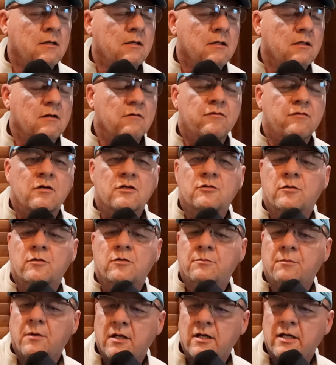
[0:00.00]
the folks with
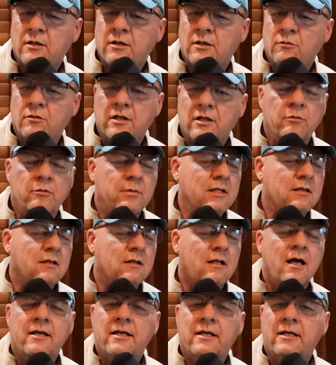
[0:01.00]
money, they would be
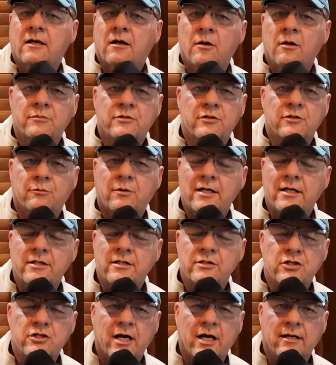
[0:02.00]
lining up to write
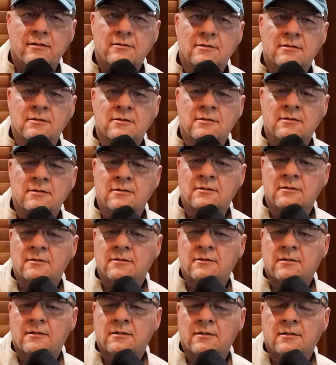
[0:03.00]
checks.
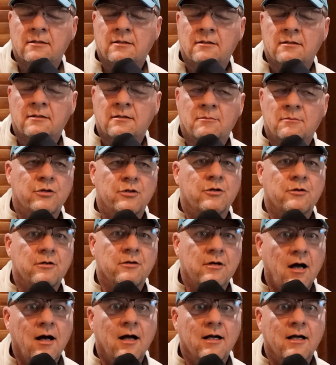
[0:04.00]
But they're not.